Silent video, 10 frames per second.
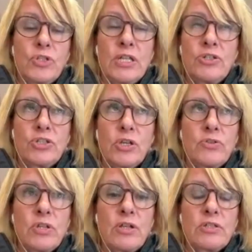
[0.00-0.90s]
it just
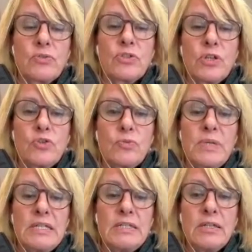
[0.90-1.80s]
goes nuts on social
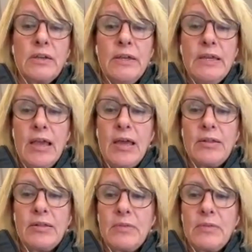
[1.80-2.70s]
media,
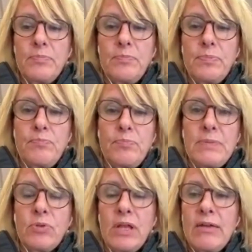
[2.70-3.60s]
and
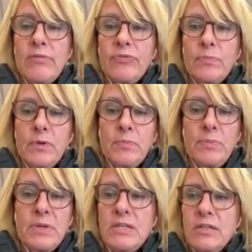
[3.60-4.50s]
people have
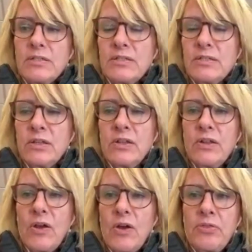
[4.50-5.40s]
opinions that
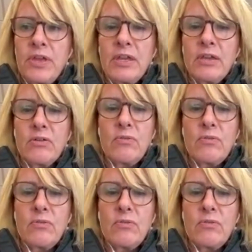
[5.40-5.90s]
I think,